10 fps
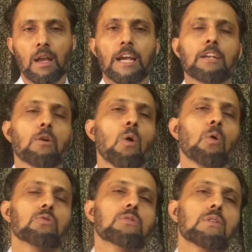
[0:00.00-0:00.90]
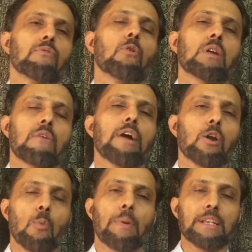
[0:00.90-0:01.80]
It costs
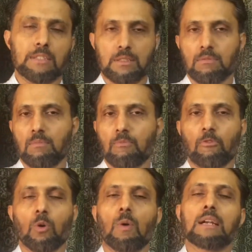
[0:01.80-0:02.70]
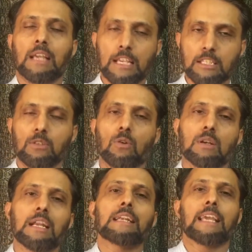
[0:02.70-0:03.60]
45 rupees for 1 kg
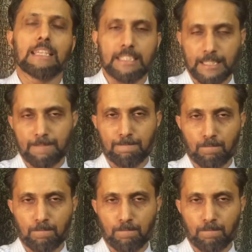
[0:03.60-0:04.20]
or 10 kg.